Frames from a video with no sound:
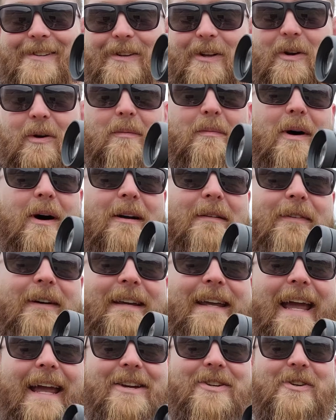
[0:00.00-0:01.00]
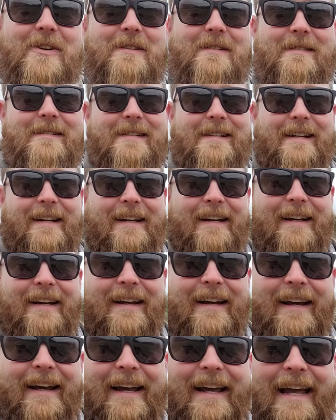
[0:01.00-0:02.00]
little modification,
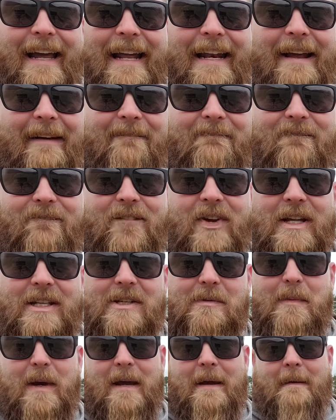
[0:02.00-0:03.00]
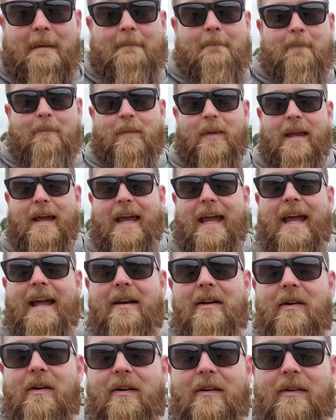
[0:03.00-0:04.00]
and it fits me,
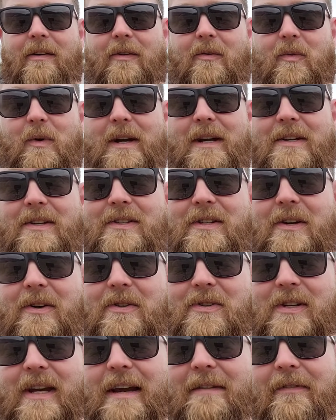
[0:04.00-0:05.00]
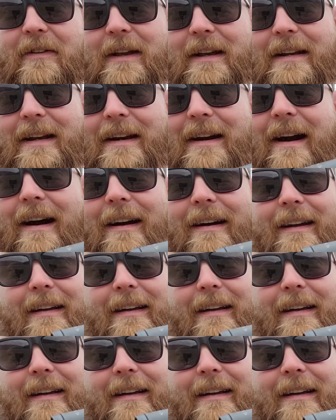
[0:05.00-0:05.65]
and we can still safely decock